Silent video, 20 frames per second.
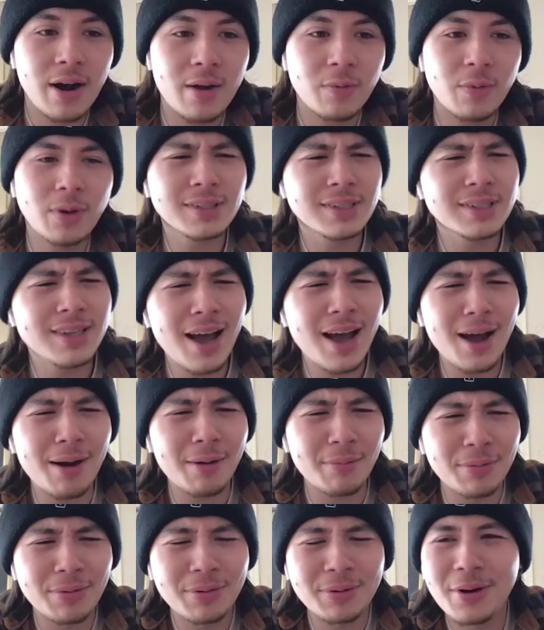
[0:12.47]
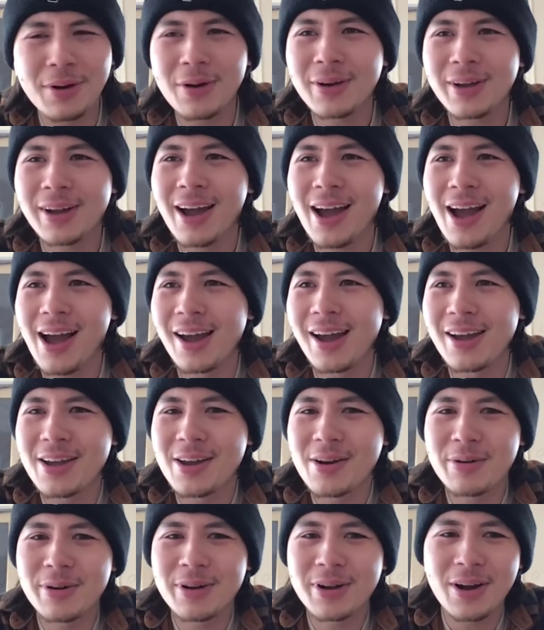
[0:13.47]
right, what's up? Okay,
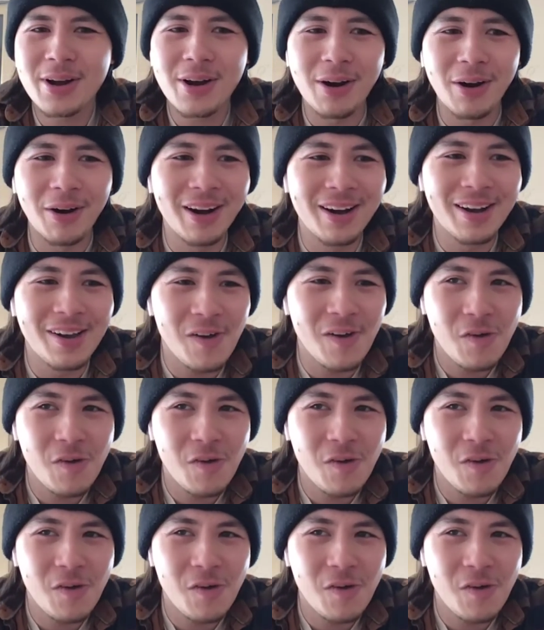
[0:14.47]
here we go.